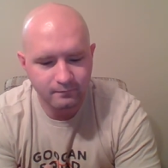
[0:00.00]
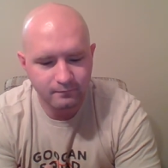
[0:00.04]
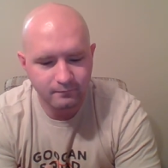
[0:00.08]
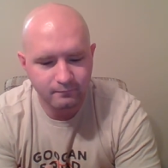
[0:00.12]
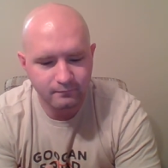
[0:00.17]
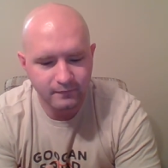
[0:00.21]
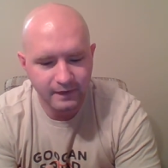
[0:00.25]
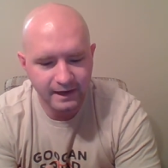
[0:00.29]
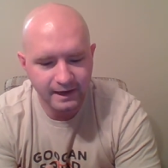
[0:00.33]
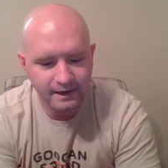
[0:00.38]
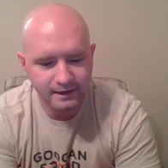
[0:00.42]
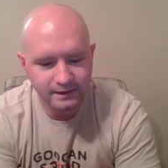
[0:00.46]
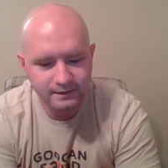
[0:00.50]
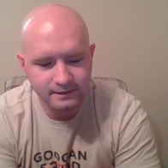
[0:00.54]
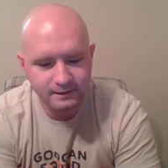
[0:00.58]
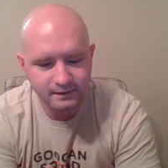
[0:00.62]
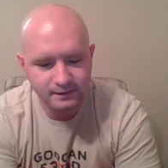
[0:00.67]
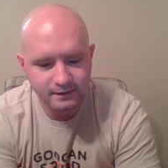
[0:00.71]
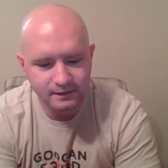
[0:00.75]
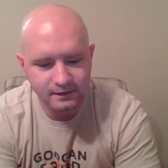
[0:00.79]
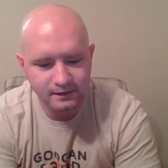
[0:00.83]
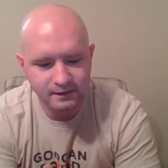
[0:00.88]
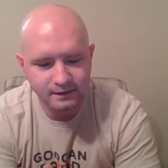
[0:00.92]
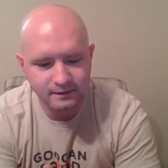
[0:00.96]
Mac
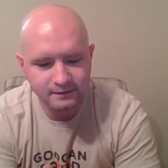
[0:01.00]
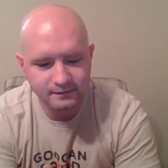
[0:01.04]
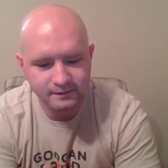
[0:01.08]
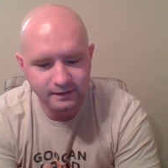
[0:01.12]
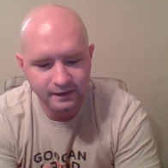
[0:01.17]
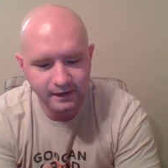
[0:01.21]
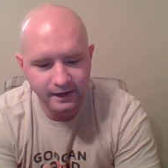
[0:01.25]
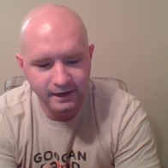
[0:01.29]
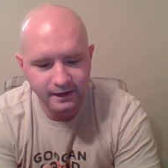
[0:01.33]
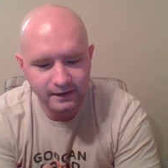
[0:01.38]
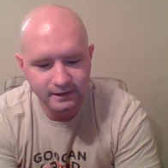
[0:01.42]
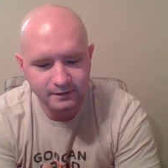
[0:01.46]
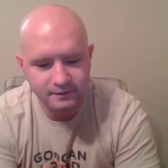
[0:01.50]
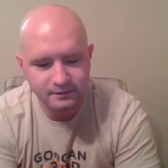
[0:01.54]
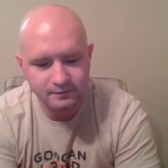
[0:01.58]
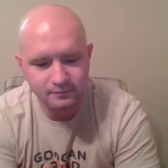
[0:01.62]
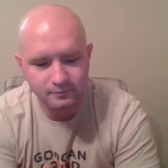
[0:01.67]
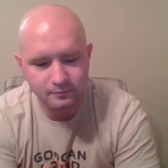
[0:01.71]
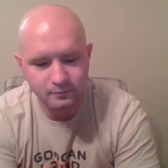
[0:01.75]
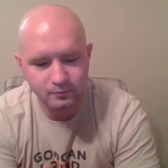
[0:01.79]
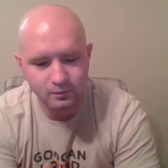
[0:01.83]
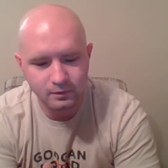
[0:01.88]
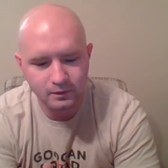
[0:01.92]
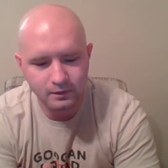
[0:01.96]
Attack
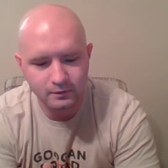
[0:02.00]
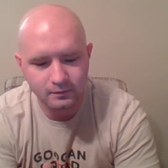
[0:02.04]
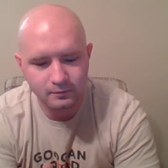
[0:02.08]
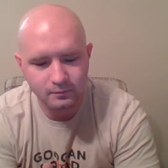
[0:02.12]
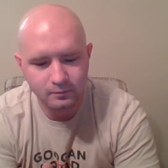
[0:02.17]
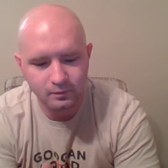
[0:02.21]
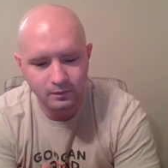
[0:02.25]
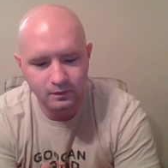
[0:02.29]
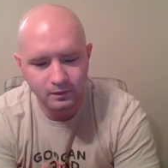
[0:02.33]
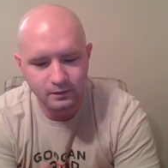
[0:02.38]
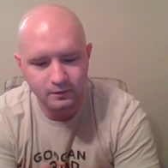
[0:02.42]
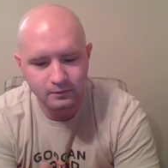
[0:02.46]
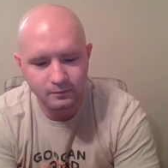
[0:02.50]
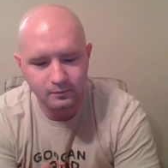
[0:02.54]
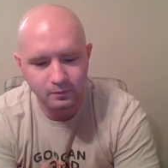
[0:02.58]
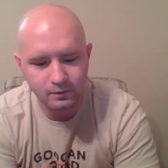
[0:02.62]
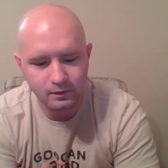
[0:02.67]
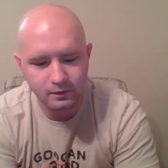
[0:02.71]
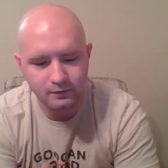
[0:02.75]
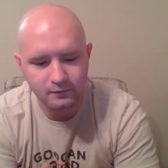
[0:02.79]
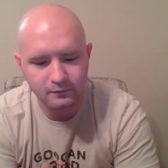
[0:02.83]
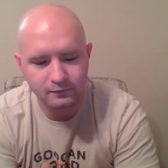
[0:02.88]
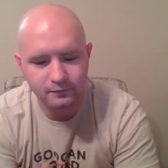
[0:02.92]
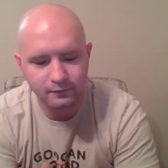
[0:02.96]

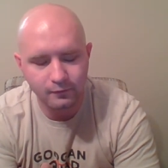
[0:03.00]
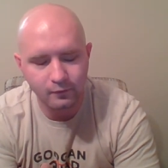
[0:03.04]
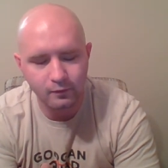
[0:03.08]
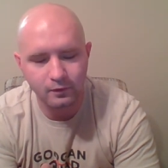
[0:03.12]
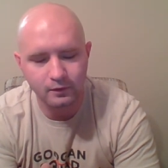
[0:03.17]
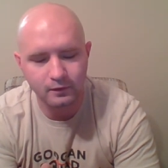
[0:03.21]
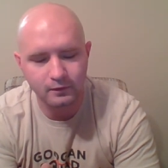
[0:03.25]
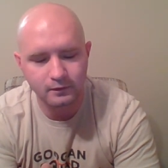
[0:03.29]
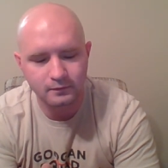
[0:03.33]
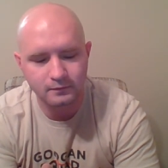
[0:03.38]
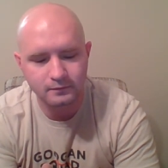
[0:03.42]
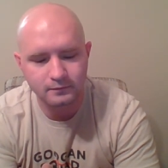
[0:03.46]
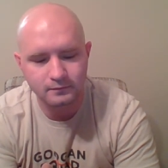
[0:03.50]
1114.